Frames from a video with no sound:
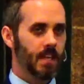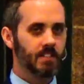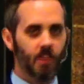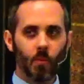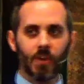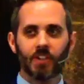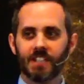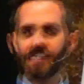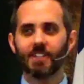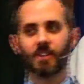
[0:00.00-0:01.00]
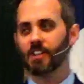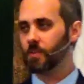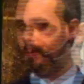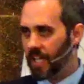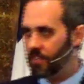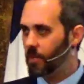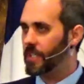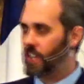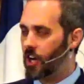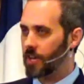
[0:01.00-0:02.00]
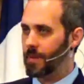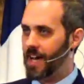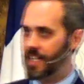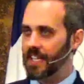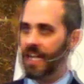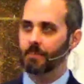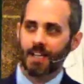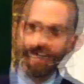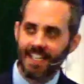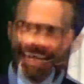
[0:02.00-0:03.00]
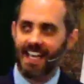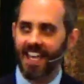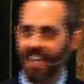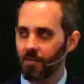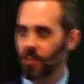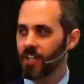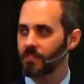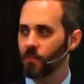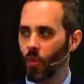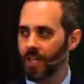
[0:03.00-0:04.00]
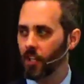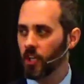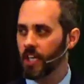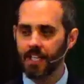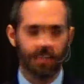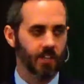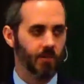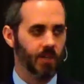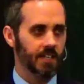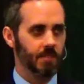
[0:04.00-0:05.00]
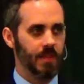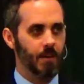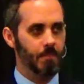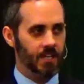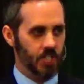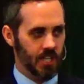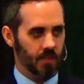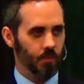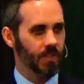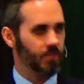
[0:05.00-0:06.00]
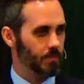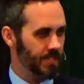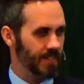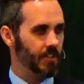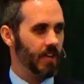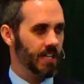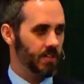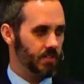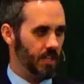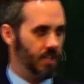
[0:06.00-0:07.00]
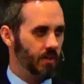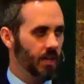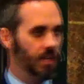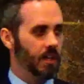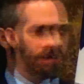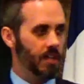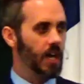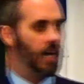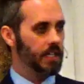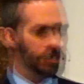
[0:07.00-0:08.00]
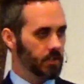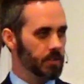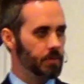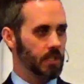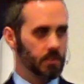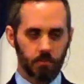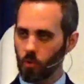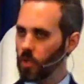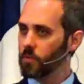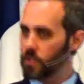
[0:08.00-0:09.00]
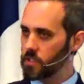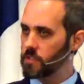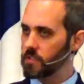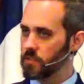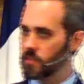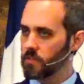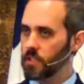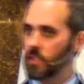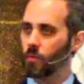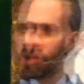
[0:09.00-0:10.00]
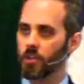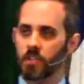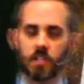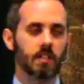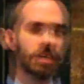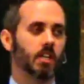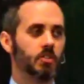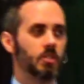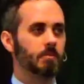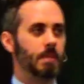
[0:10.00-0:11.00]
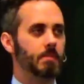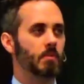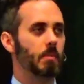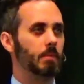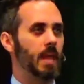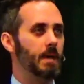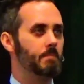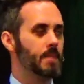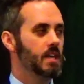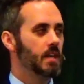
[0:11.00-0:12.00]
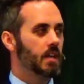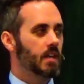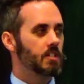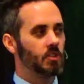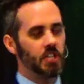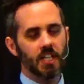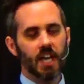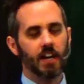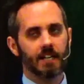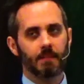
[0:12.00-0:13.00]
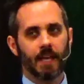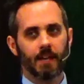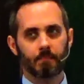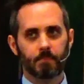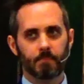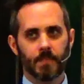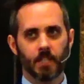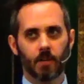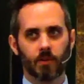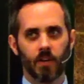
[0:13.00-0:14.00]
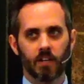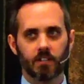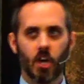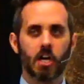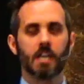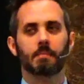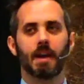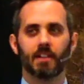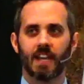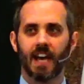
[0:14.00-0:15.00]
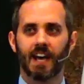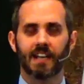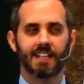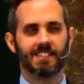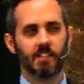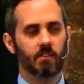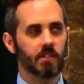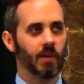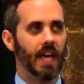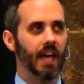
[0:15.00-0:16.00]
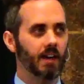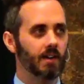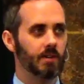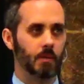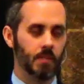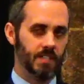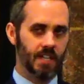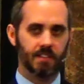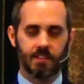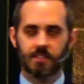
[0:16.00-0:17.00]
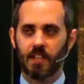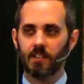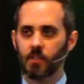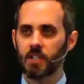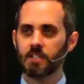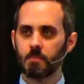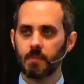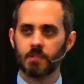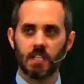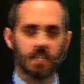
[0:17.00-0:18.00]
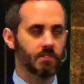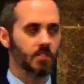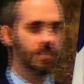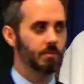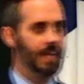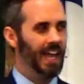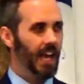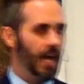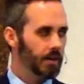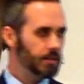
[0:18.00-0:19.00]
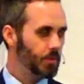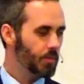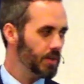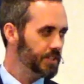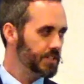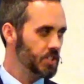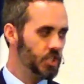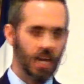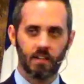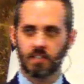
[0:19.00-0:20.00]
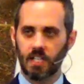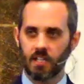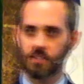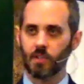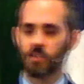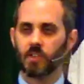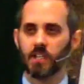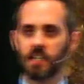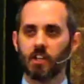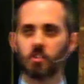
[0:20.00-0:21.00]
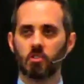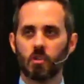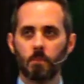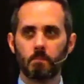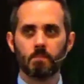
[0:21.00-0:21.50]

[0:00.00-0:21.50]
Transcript: And so we're looking at the gorillas. We love it. We talk about it. Emma and I can't really avoid looking at the gorillas without mentioning the one from seven or eight years ago that got killed when a little boy was you know, wandered into the enclosure. Maybe you remember that. So she and I are kind of making, you know, talking about that and still going, how? It wasn't at Saint Louis. It was at a different zoo. But how in the world does a child get into a gorilla enclosure?